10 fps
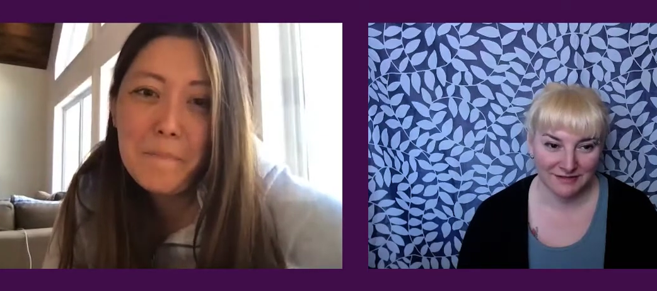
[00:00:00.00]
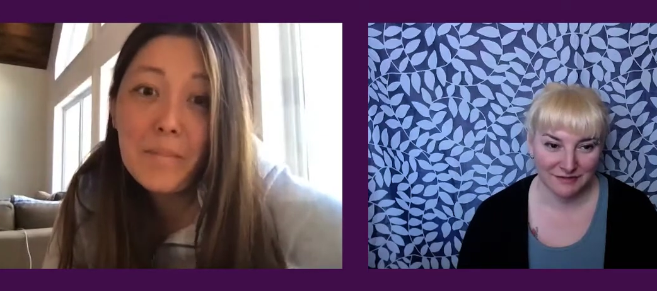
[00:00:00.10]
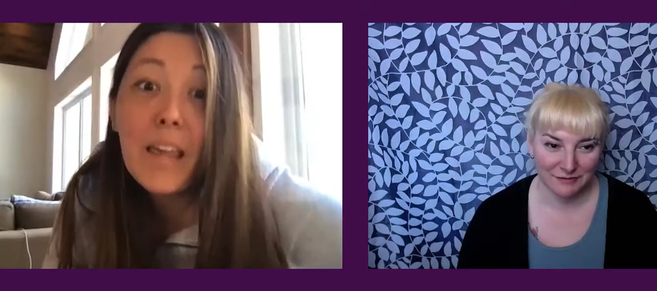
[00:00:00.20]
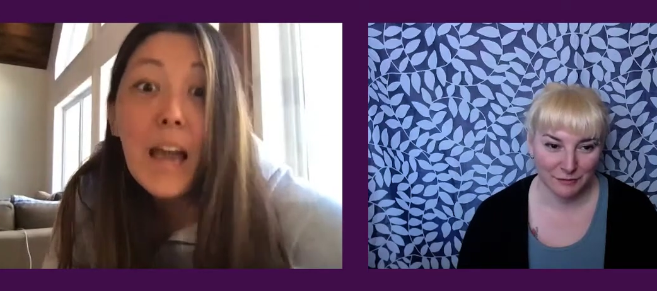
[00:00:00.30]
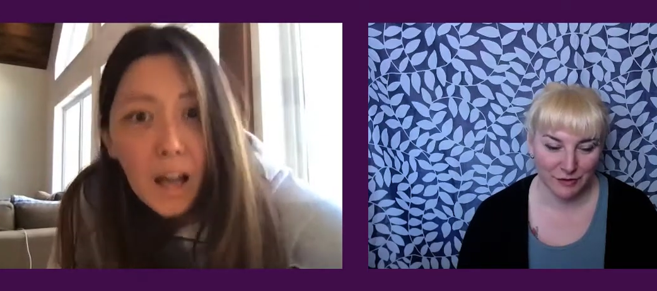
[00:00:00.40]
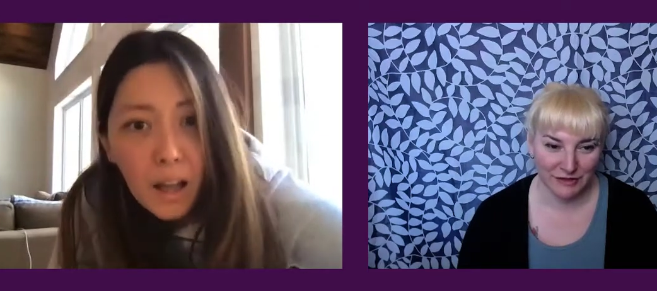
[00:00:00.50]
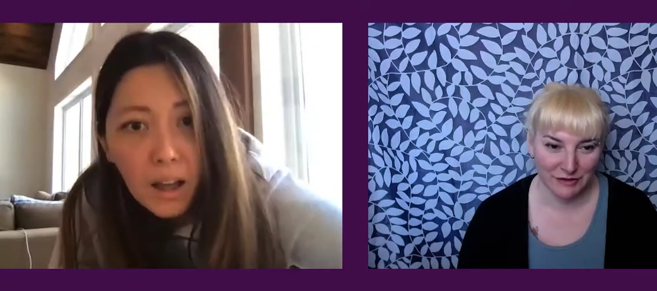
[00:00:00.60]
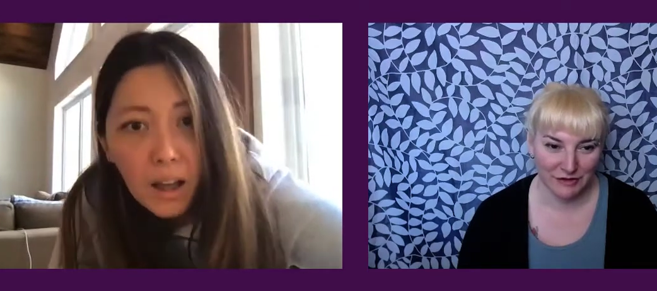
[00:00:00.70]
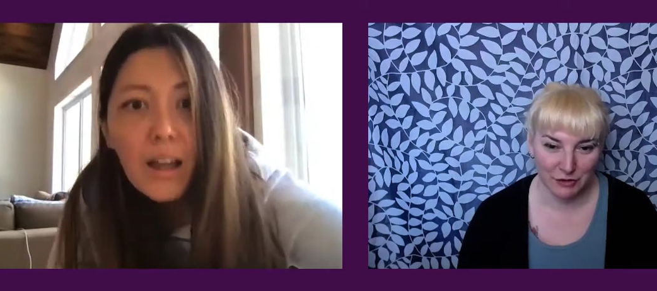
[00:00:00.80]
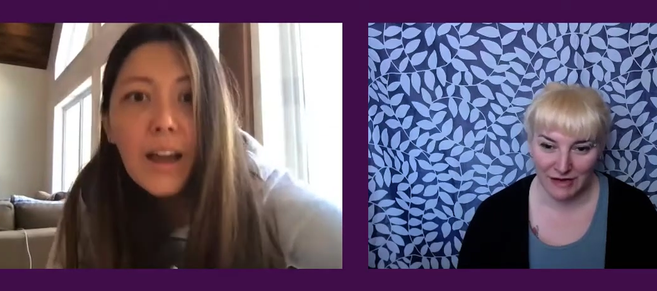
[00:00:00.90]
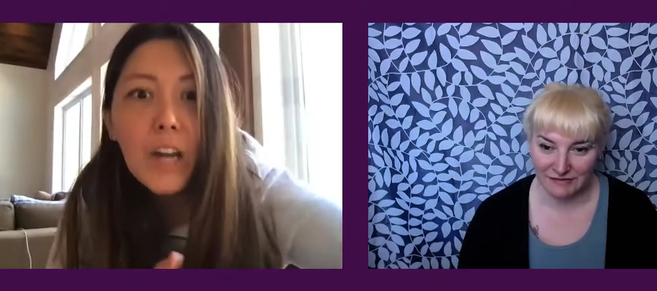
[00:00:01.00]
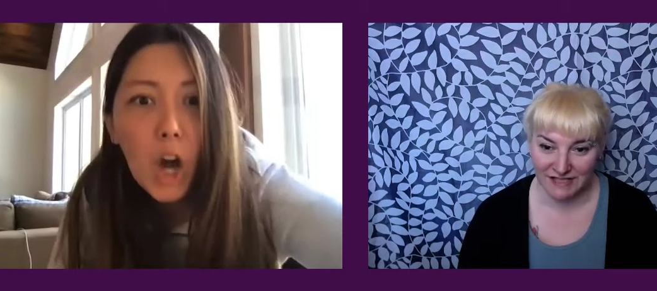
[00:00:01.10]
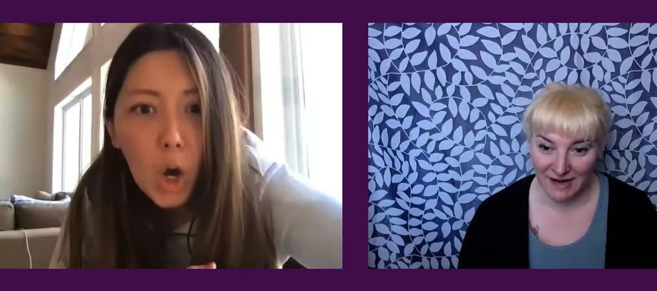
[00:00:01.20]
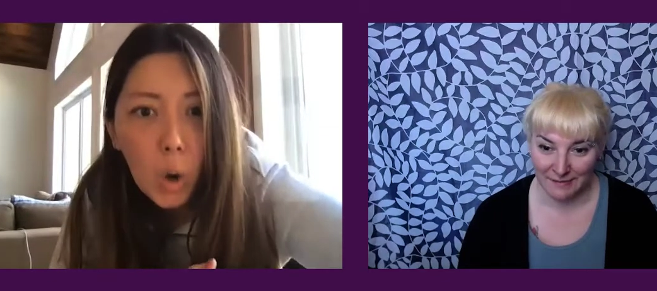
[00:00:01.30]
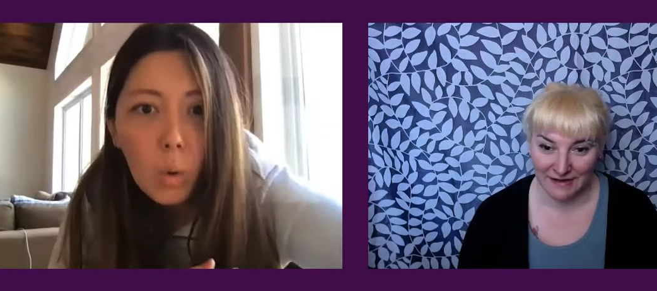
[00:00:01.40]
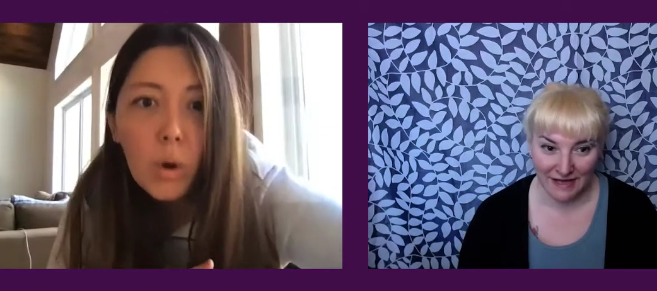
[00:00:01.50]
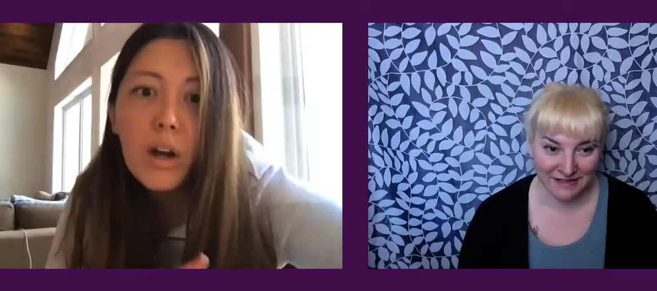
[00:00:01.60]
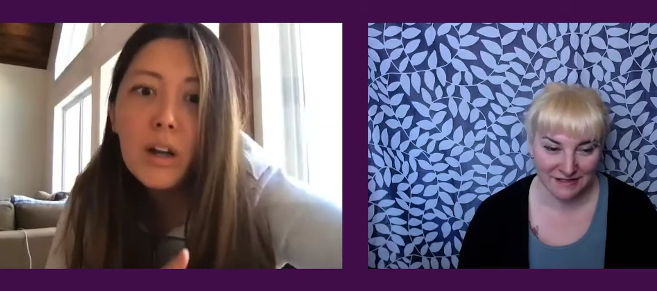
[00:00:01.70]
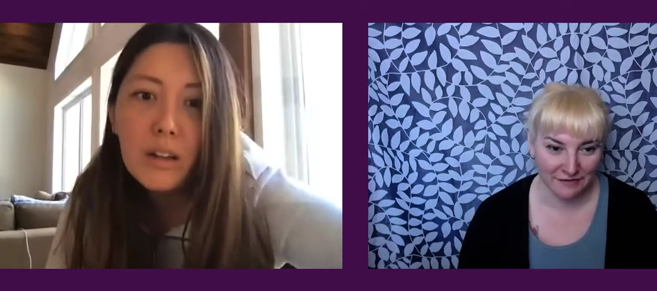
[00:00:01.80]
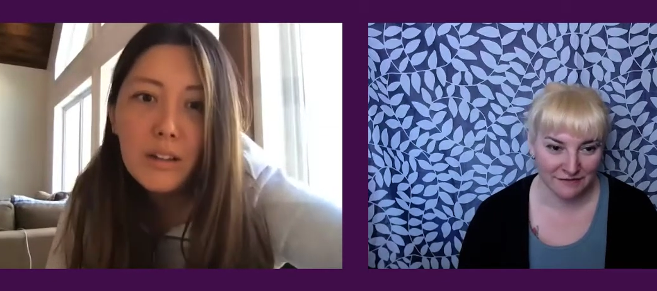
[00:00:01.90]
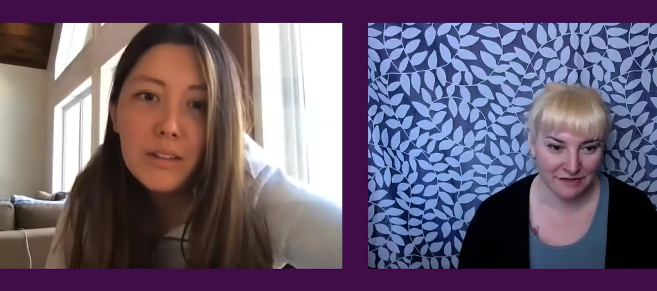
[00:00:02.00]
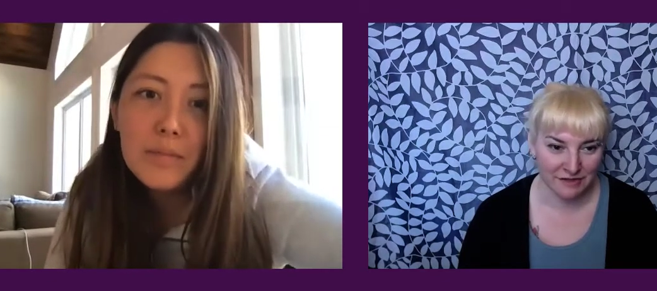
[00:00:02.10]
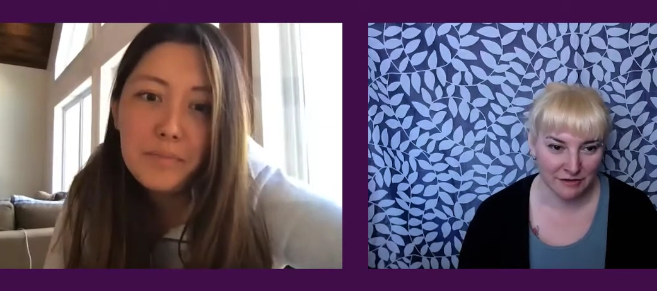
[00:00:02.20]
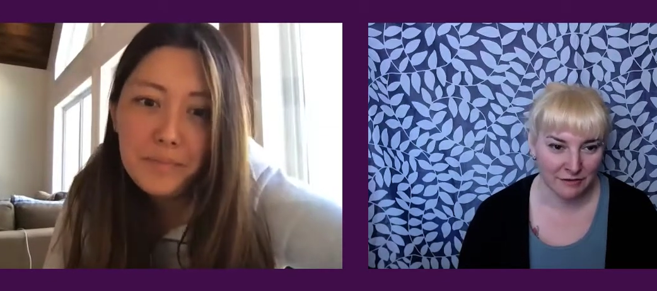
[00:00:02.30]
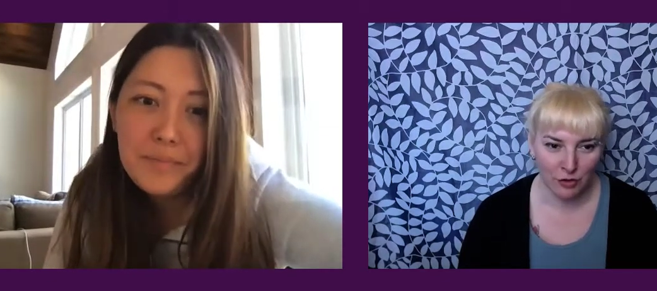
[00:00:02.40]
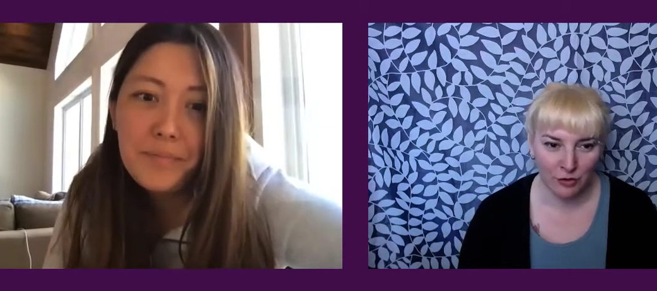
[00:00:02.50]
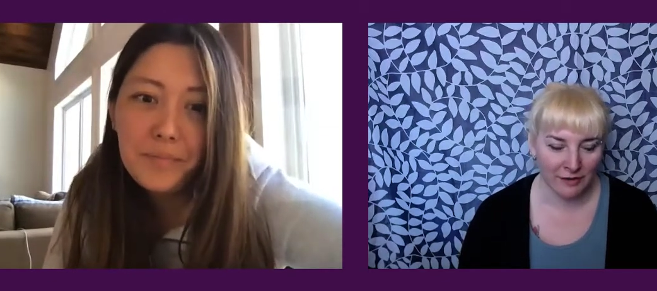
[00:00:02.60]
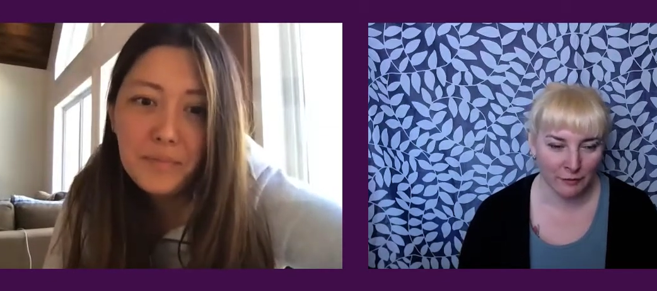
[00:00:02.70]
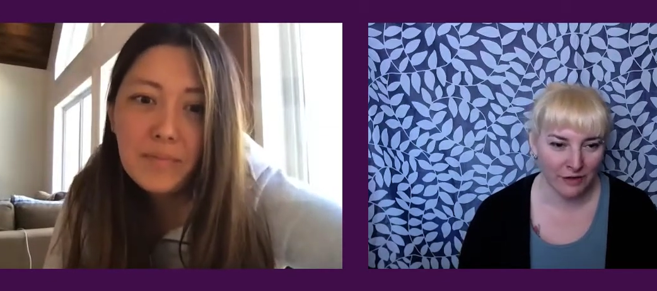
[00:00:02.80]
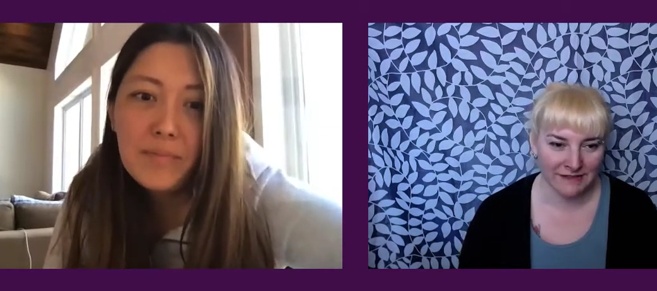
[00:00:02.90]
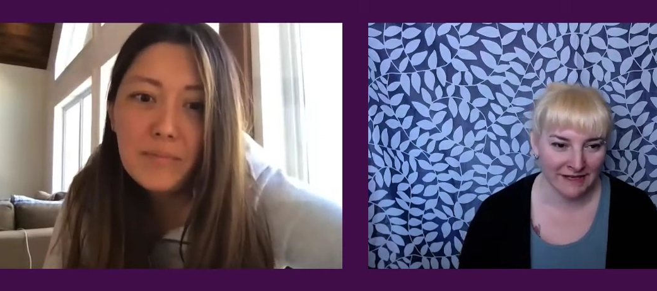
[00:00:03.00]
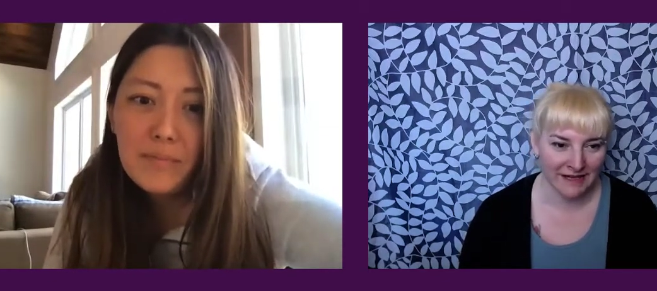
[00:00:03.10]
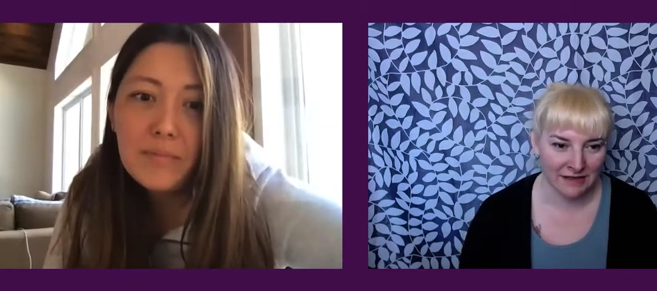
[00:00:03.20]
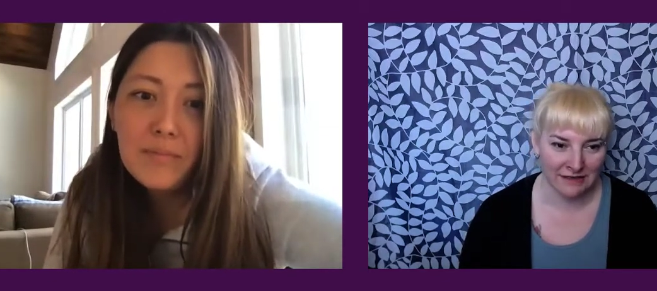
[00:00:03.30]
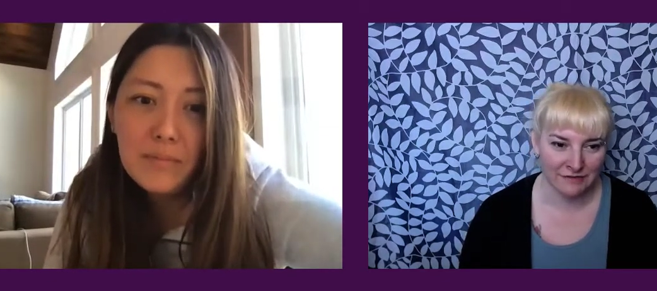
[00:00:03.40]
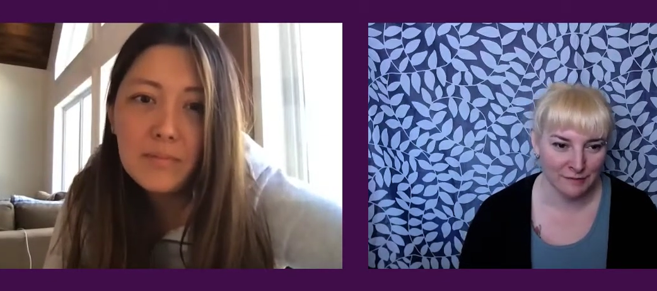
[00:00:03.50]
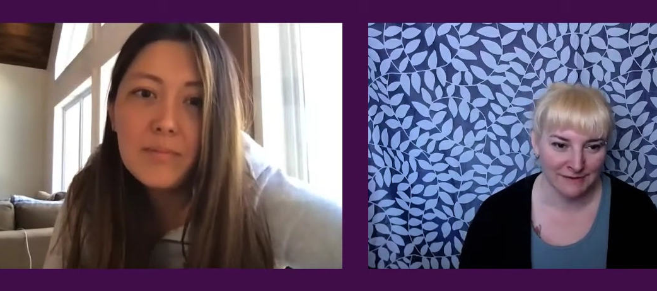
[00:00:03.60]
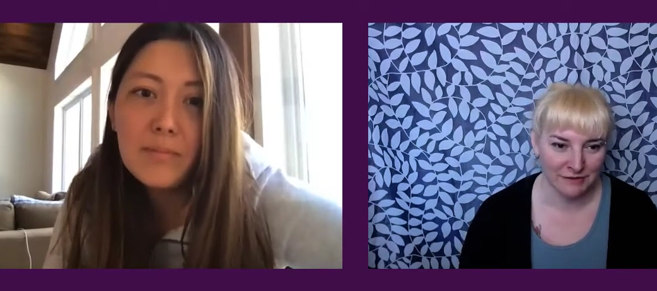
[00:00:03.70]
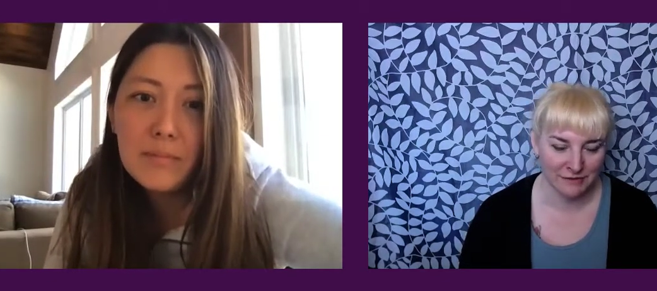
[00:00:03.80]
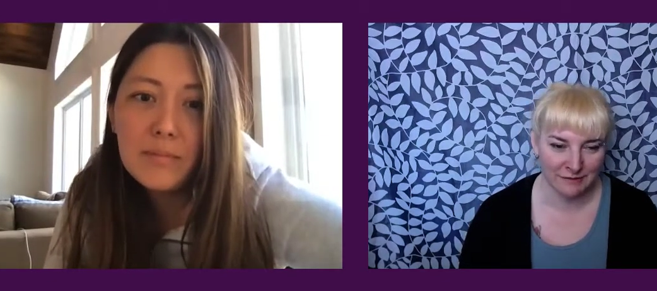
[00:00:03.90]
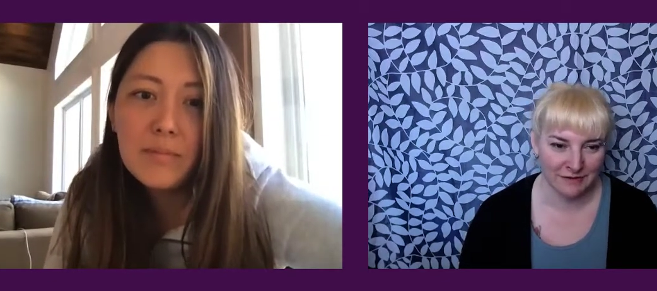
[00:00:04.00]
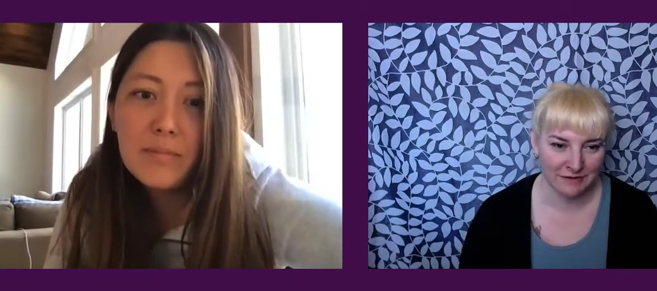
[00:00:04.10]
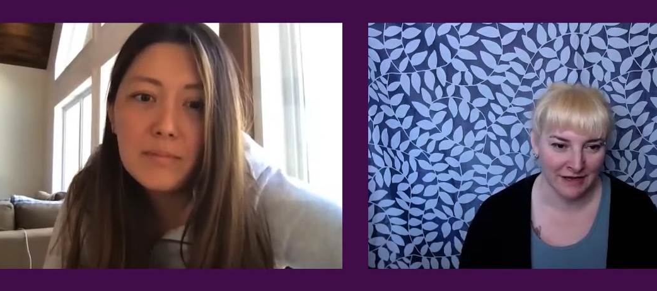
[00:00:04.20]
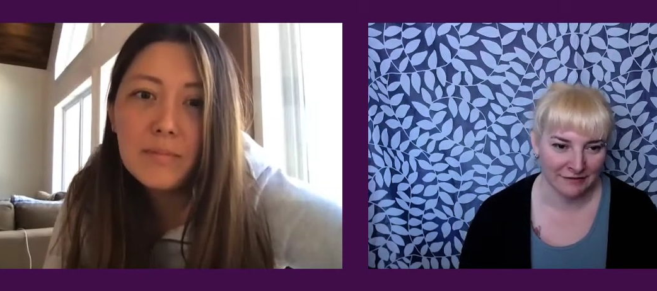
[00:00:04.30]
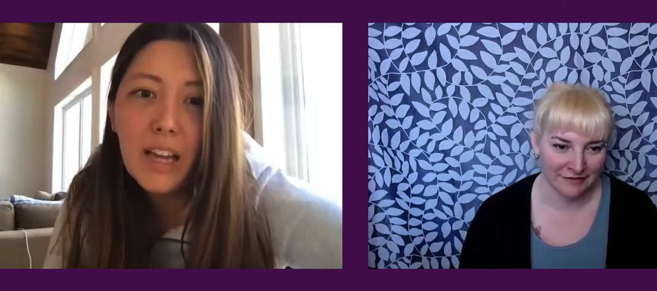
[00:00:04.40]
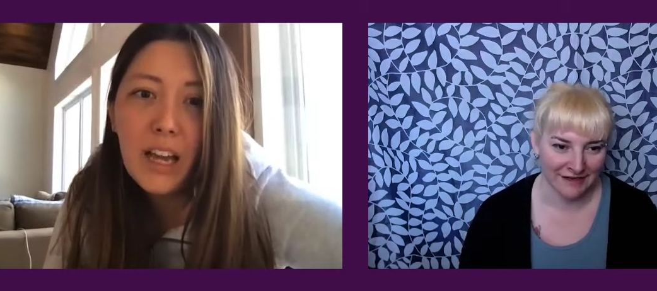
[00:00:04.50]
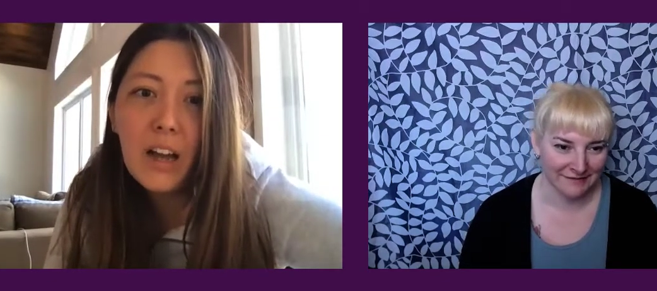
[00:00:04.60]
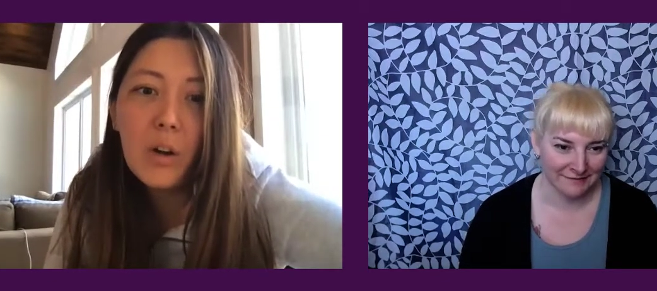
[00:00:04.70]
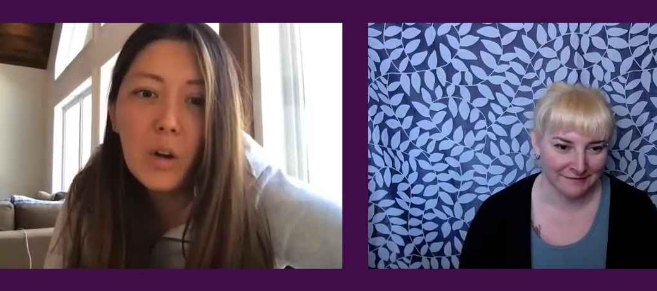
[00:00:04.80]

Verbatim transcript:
Speaker 1: Yeah. You have time and not stuff to do. Who are, what the hell have you been doing with your life? Like